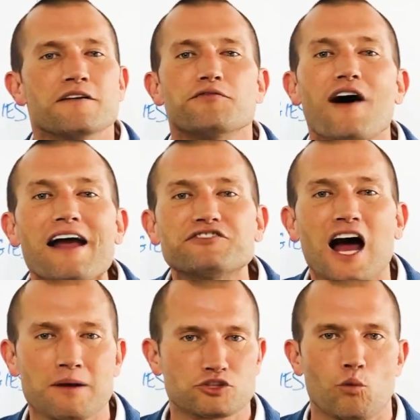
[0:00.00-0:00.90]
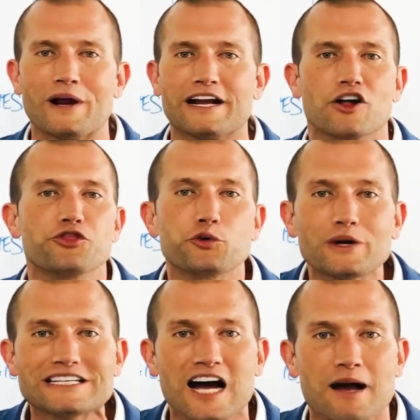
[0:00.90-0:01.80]
five times a week,
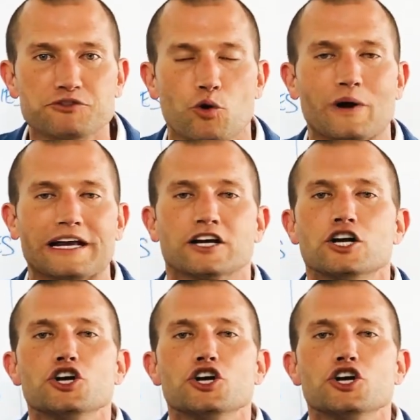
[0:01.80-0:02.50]
three times a week?